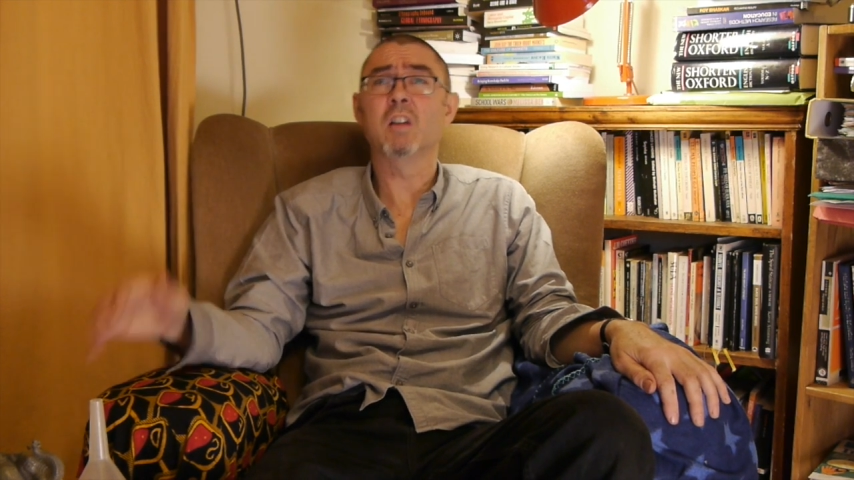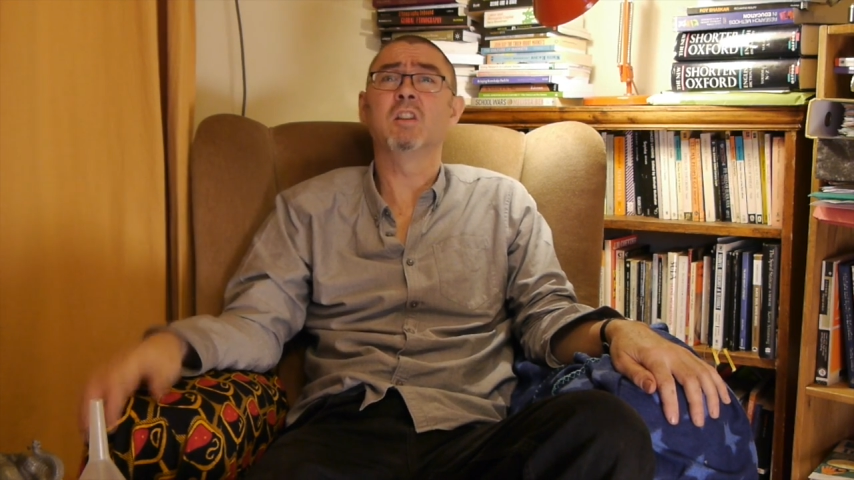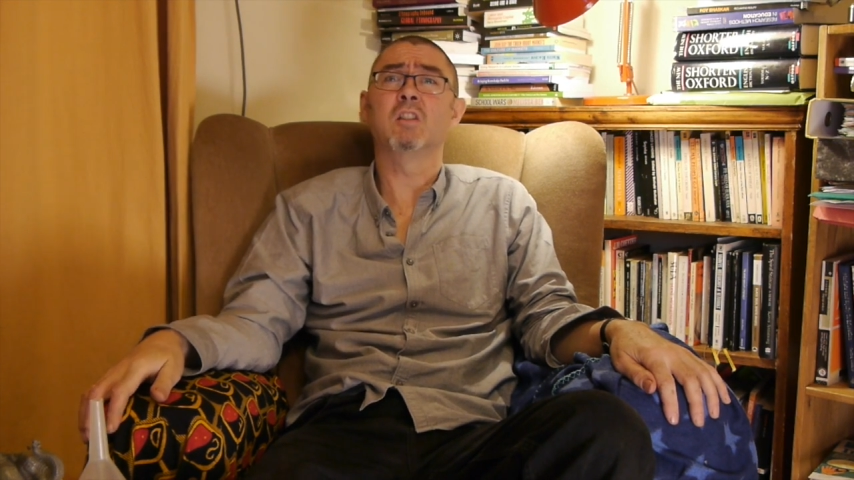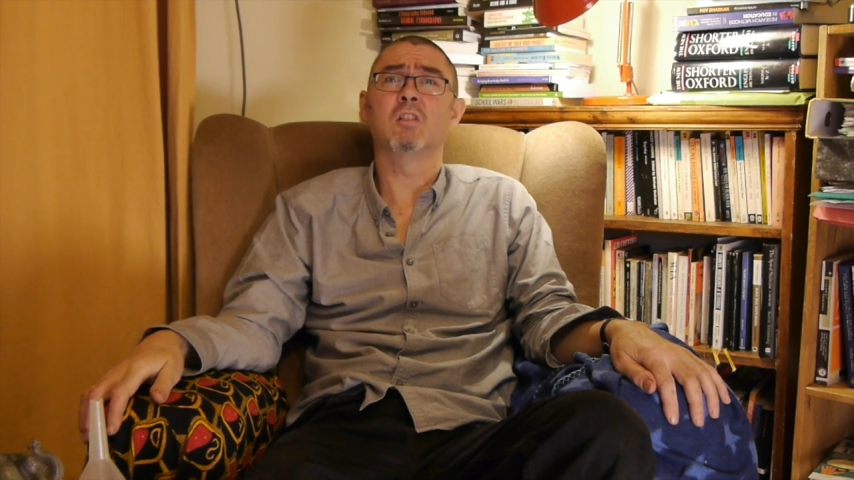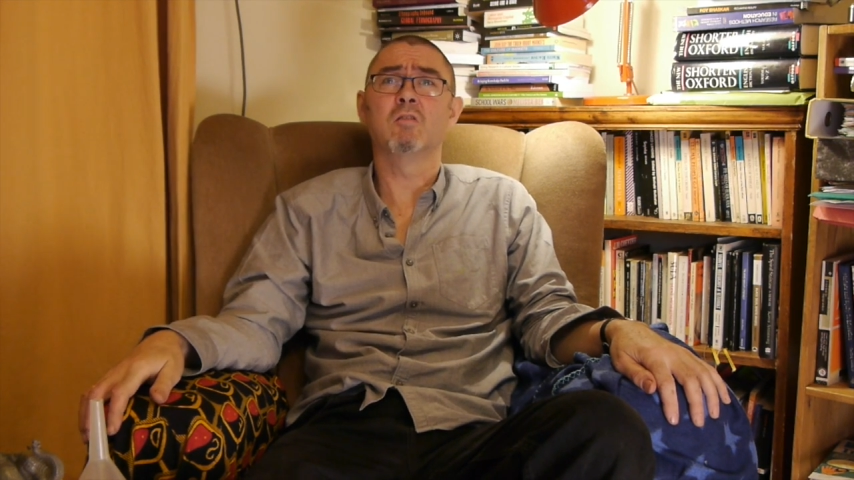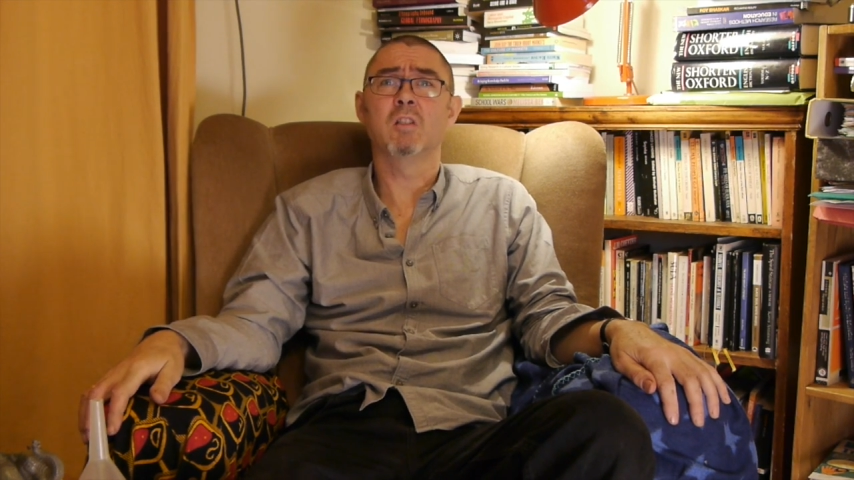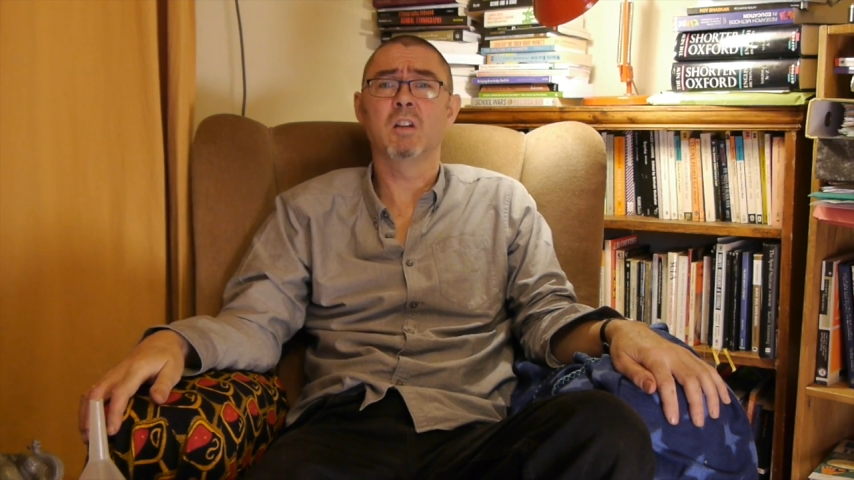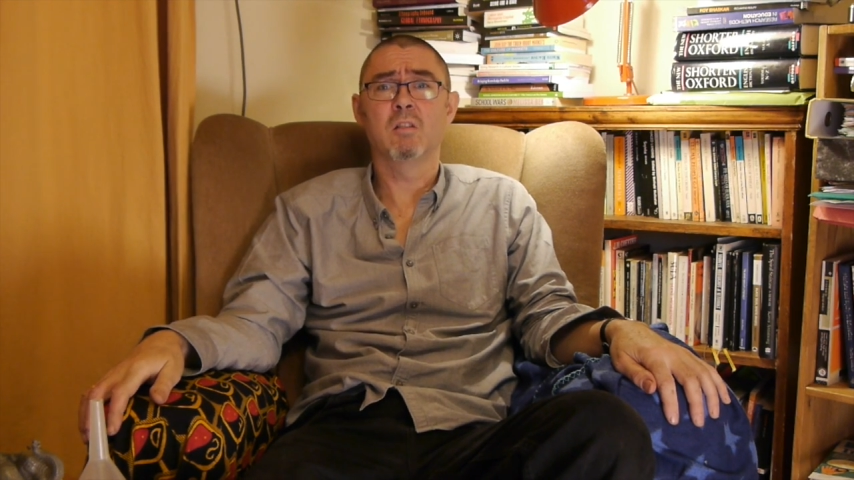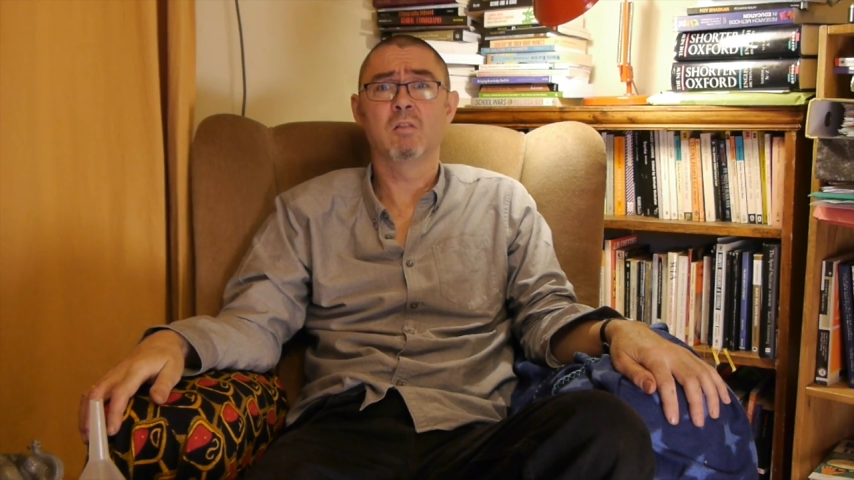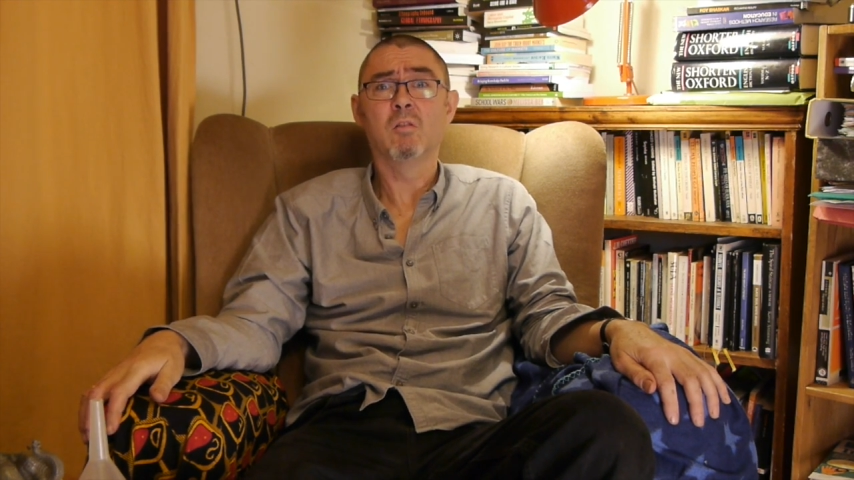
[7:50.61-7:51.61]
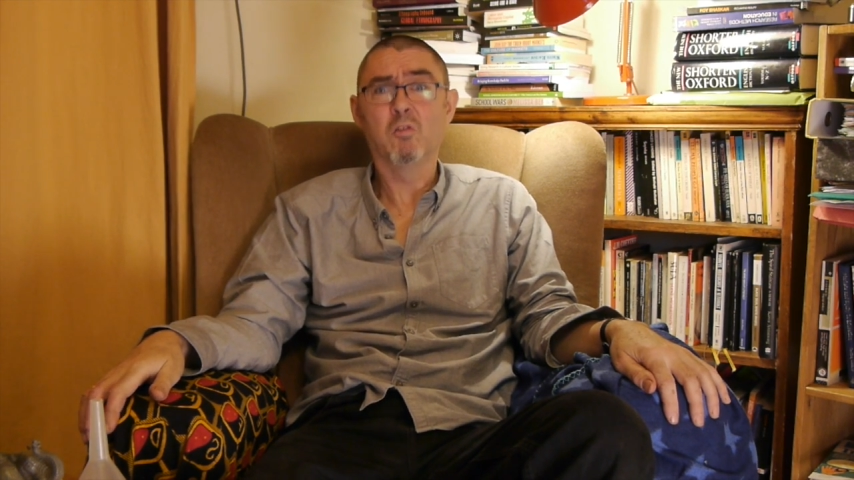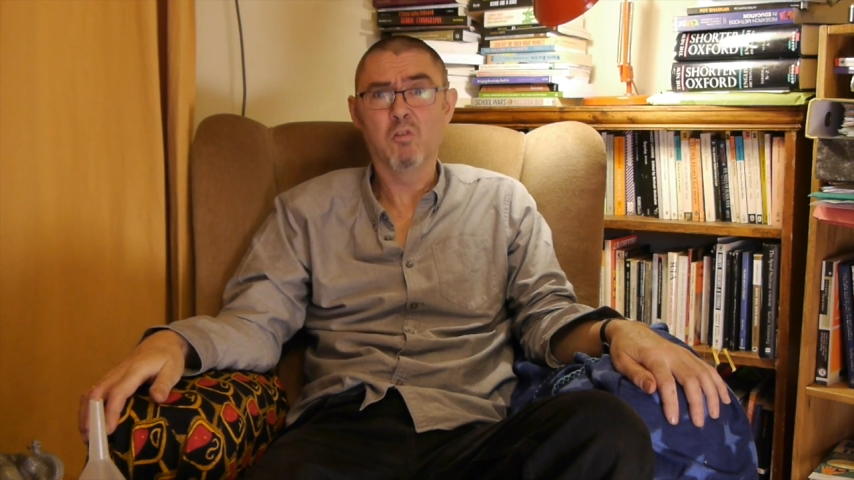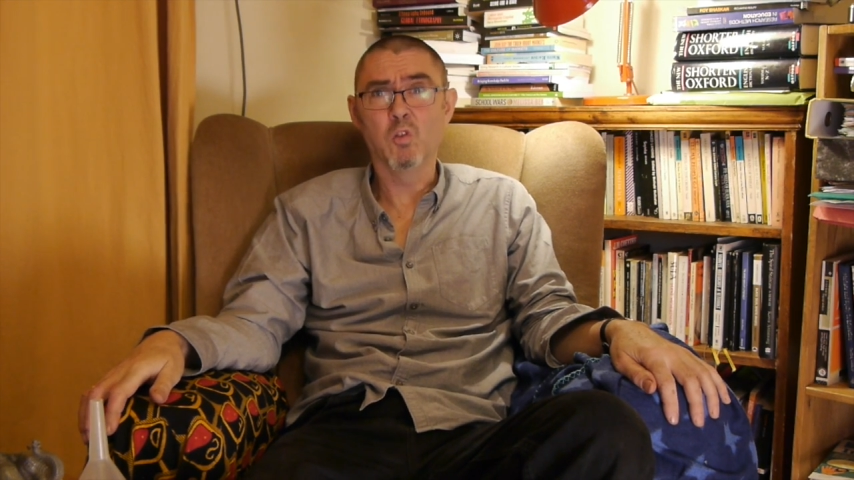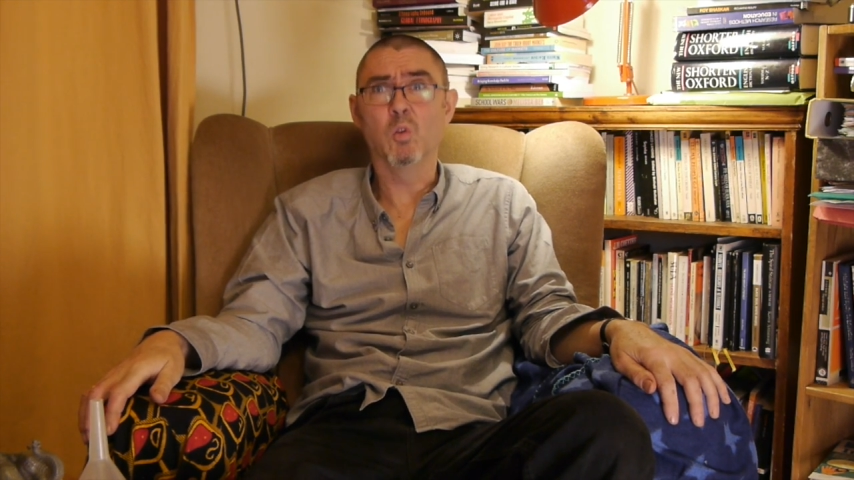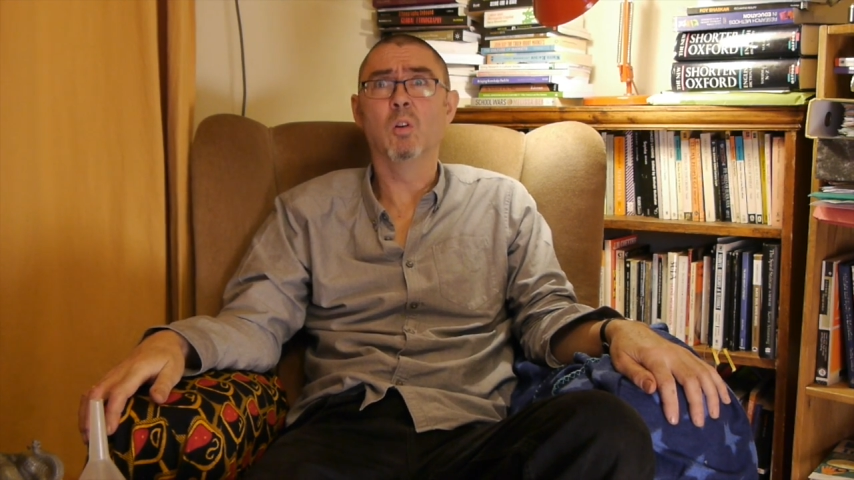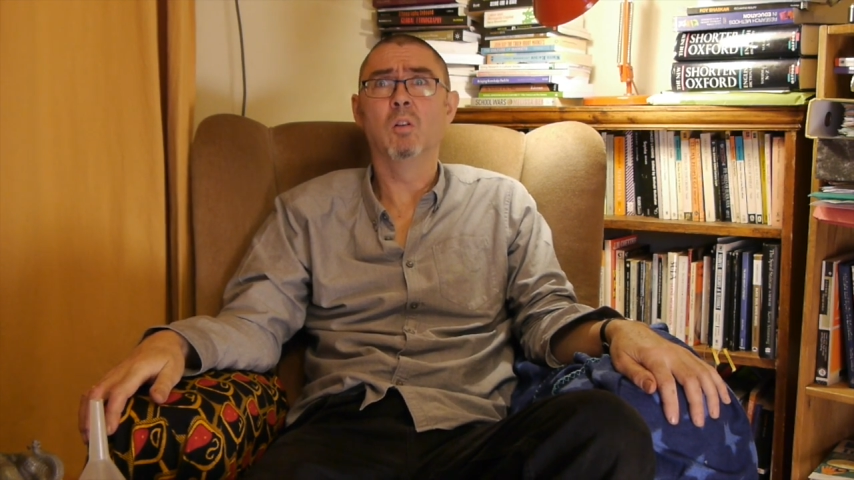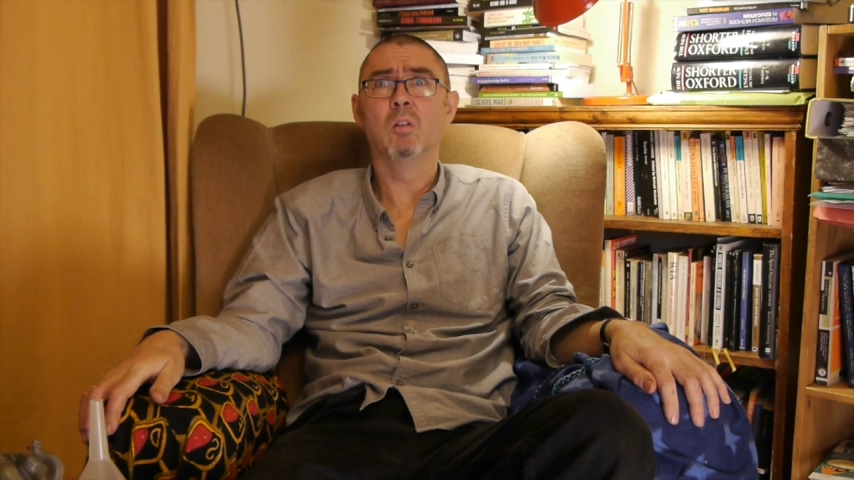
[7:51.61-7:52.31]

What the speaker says: disagreed, 4.